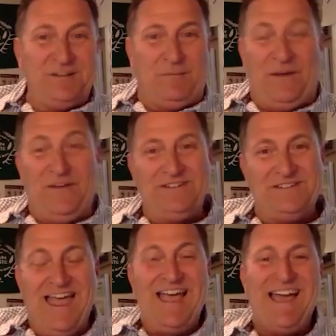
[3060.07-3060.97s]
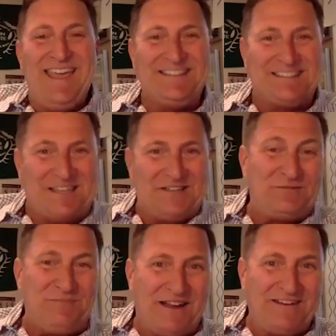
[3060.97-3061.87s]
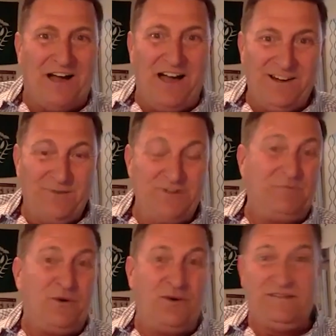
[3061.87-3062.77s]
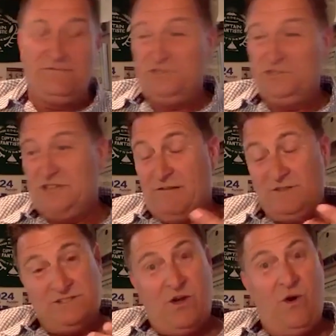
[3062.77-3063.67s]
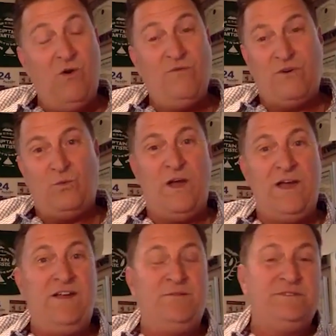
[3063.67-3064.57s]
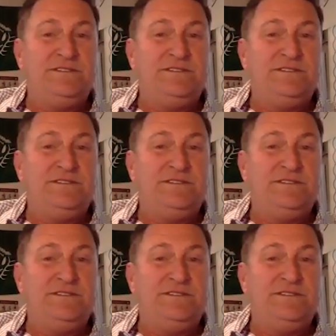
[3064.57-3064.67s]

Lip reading: to apologize because when my daughter was born, I was just overwhelmed.